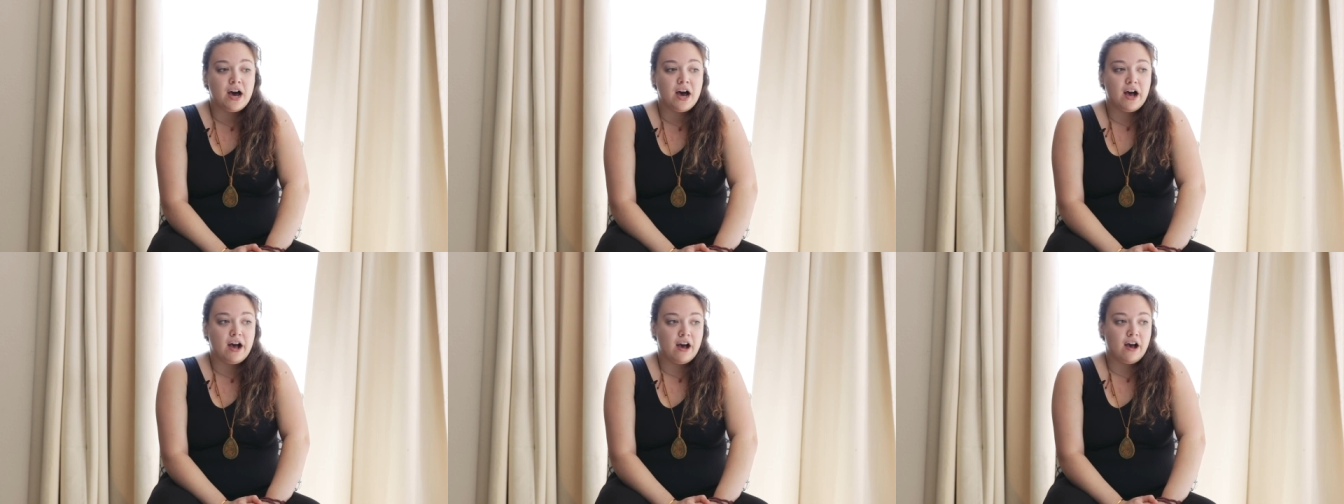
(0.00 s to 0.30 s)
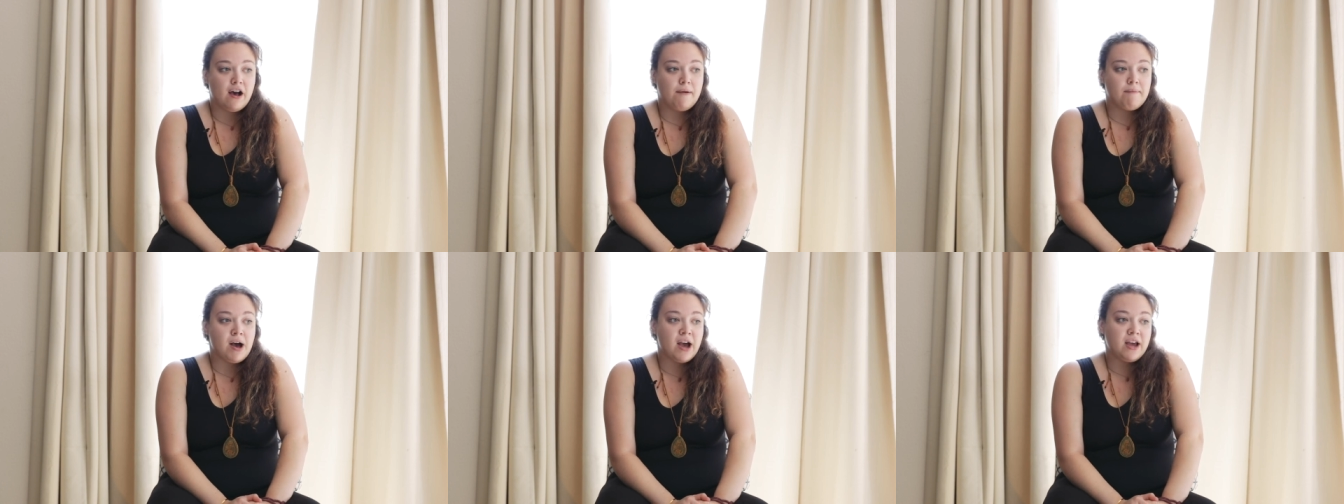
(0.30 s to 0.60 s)

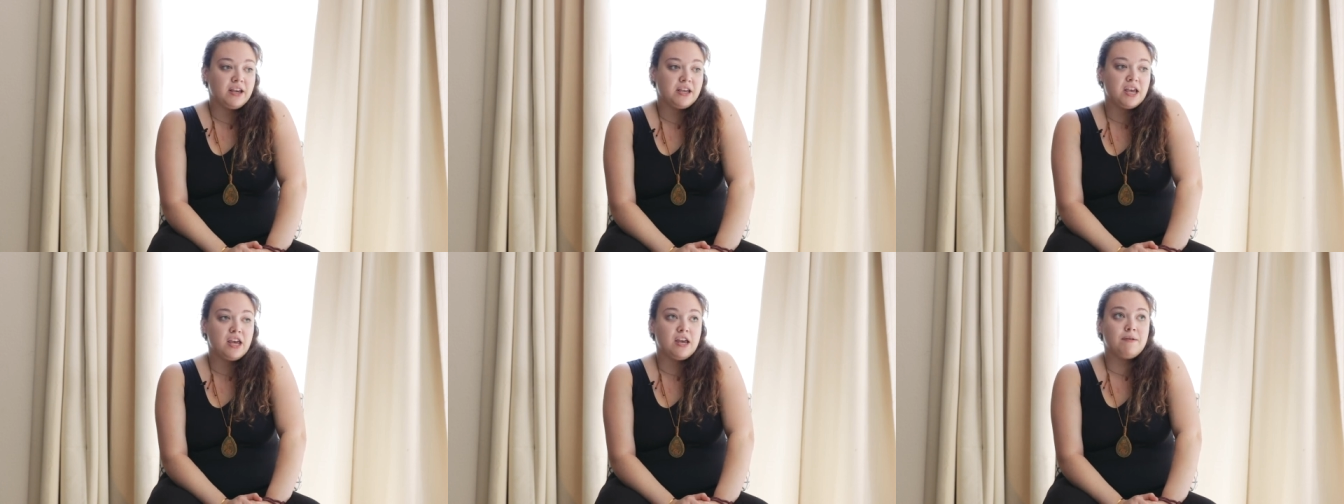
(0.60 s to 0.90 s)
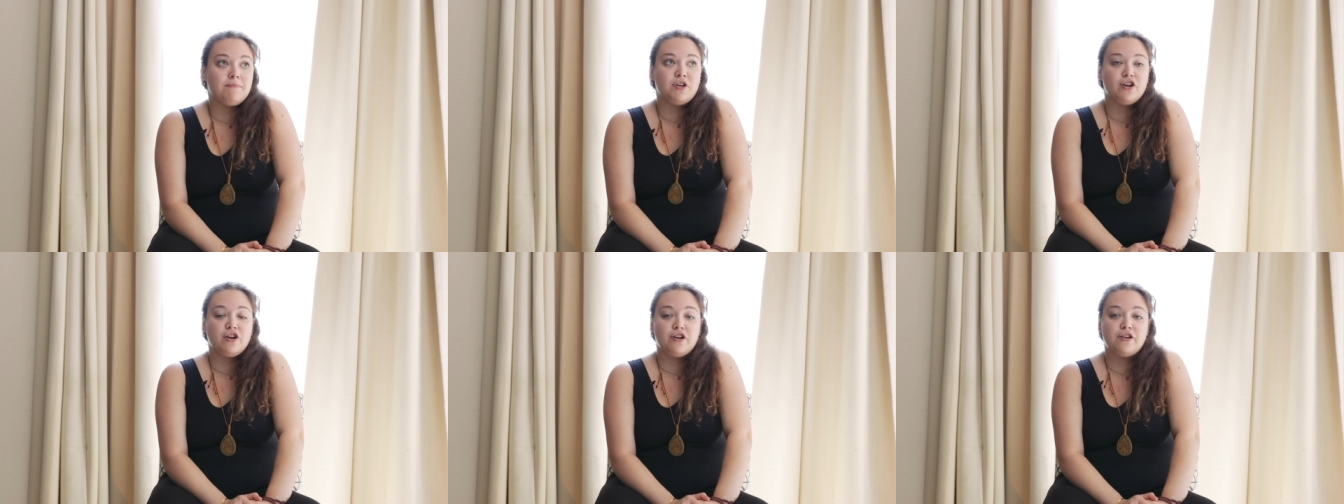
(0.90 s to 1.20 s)
Um, I
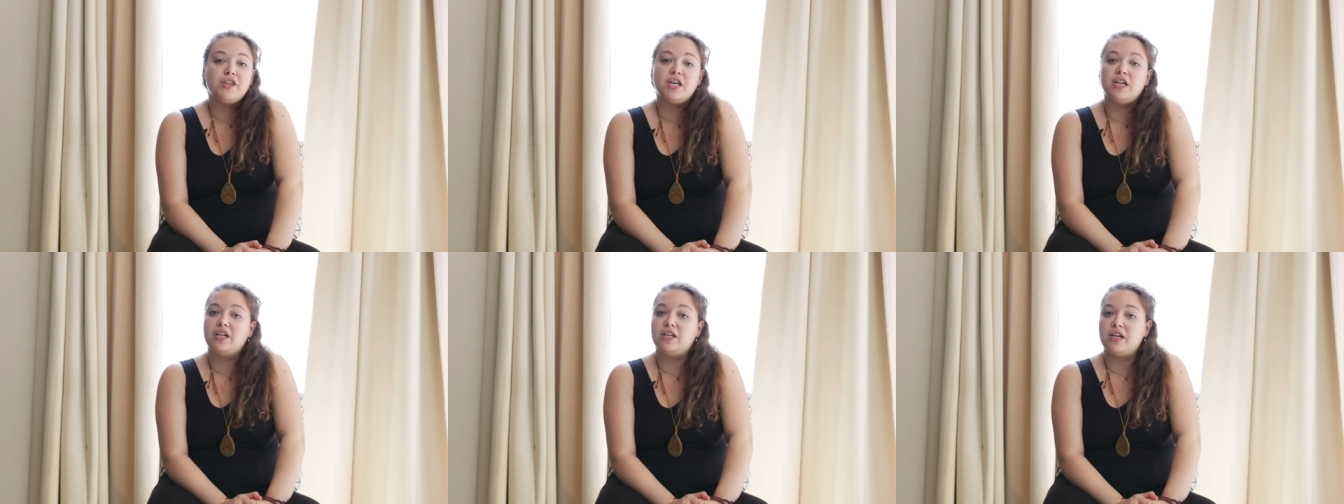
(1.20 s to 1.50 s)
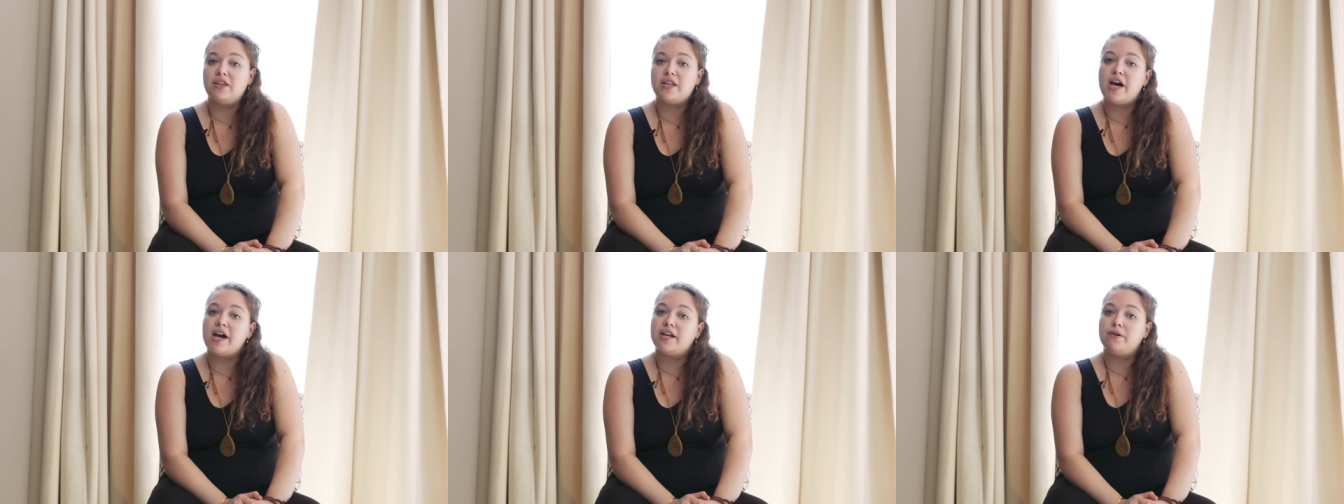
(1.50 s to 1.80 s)
came here
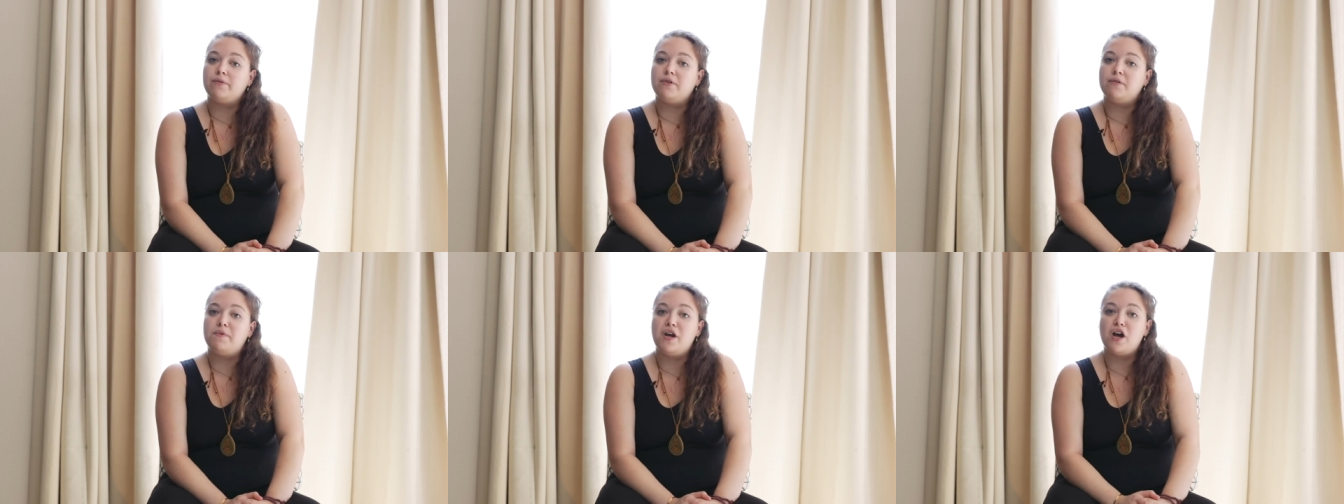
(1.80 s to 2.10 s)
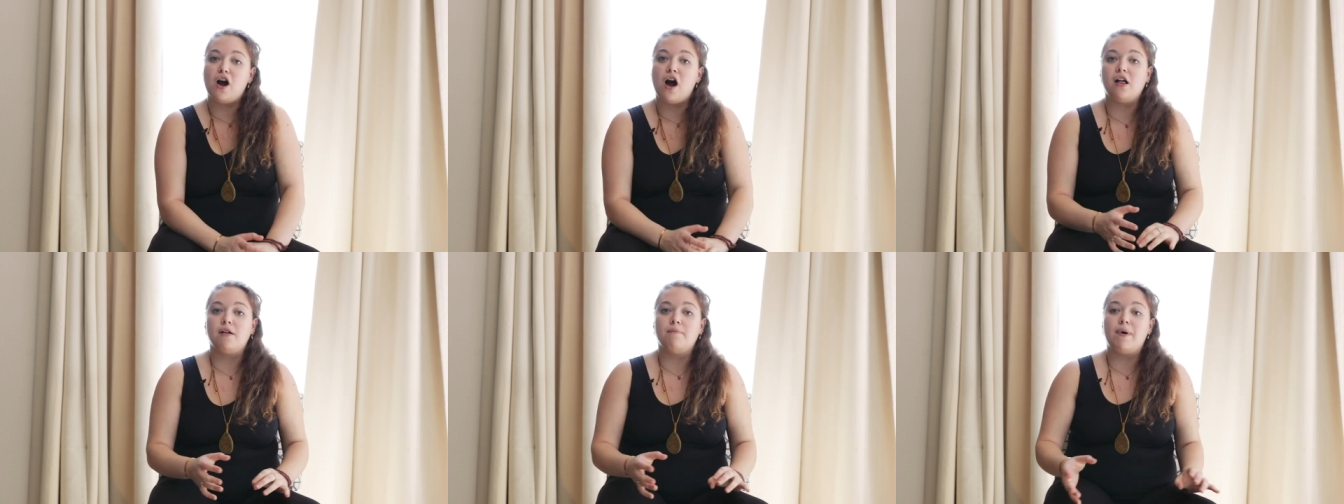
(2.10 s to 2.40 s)
thinking that it would be
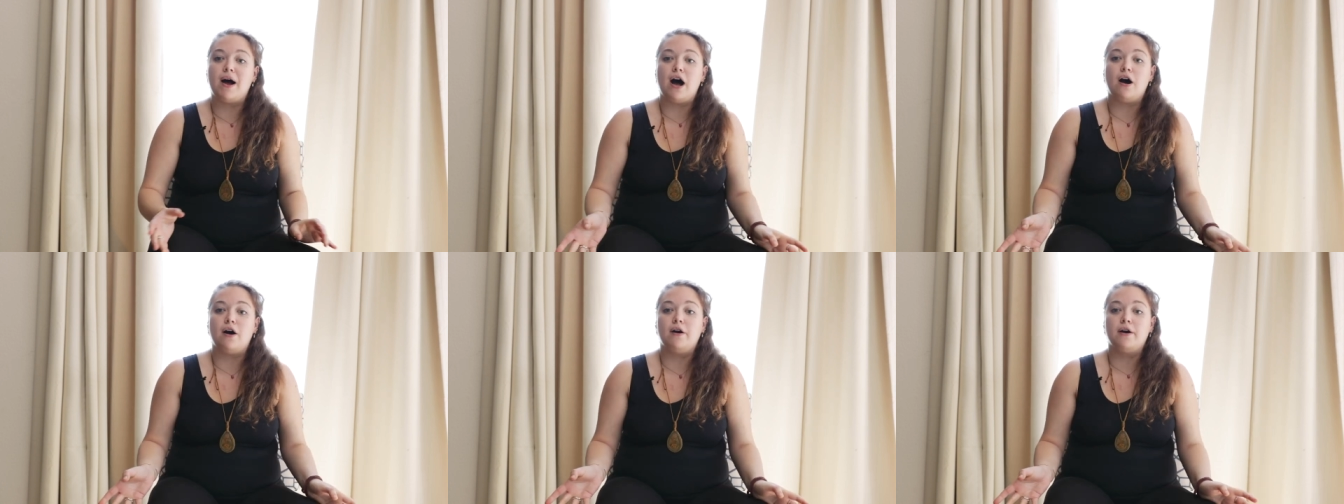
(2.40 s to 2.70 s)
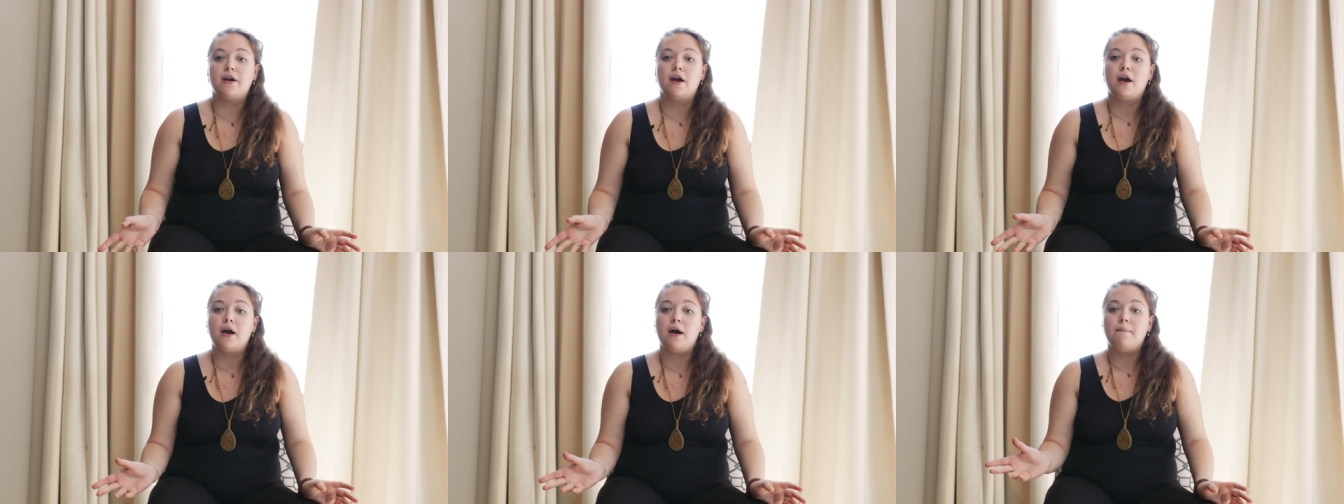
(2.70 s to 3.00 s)
all
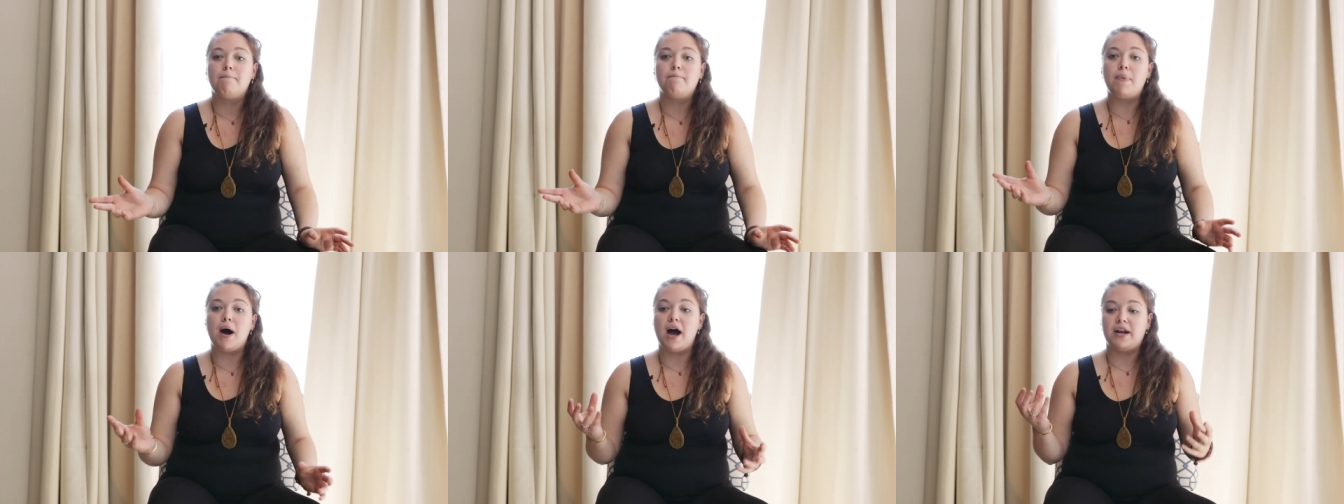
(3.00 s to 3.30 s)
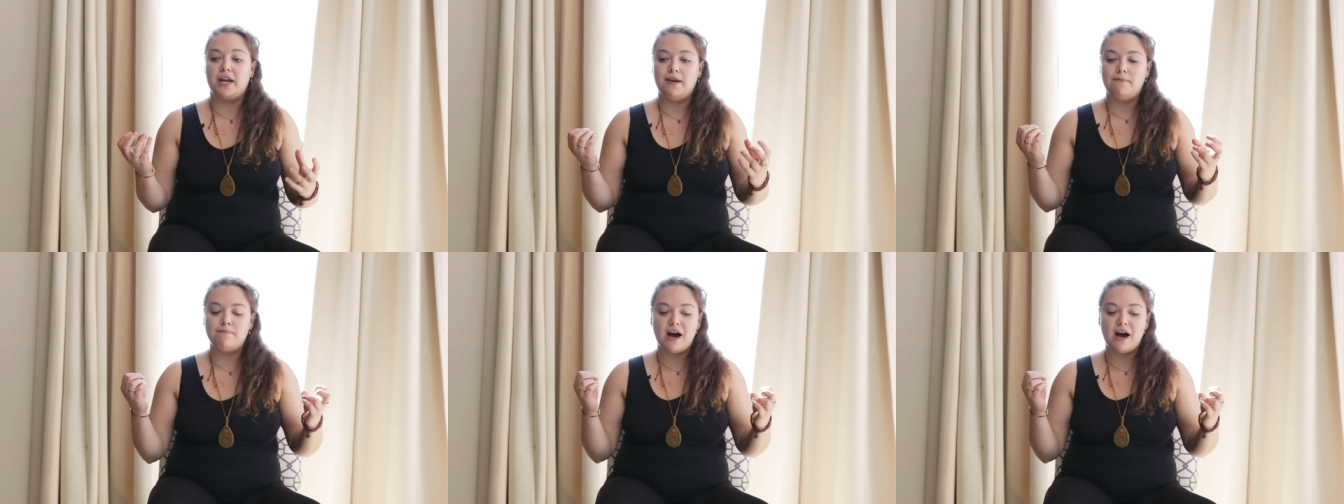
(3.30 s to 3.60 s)
about body